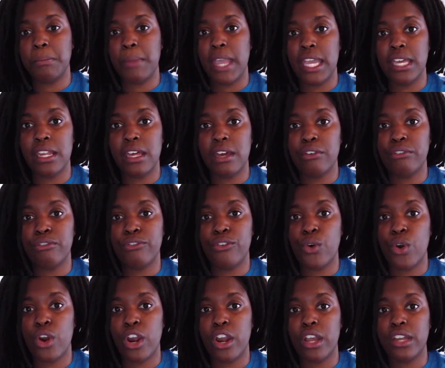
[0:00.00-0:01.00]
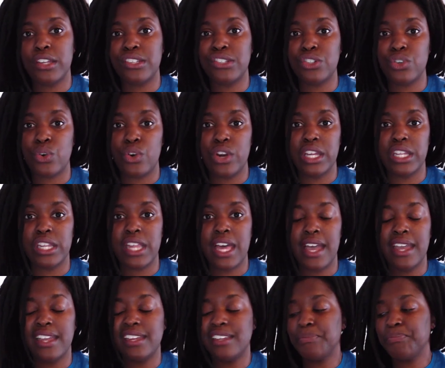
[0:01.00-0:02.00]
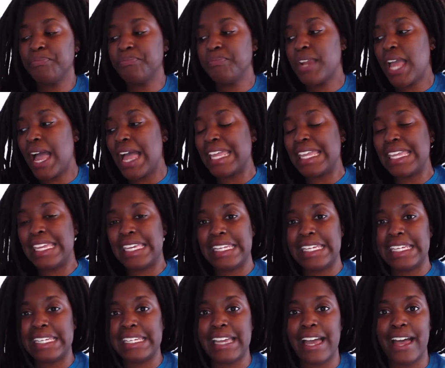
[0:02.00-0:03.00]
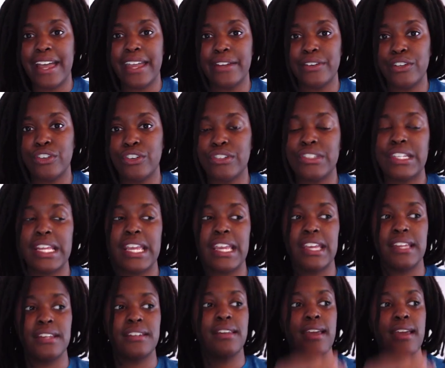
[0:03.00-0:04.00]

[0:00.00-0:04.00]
made up for a storyline, I get it. I understand.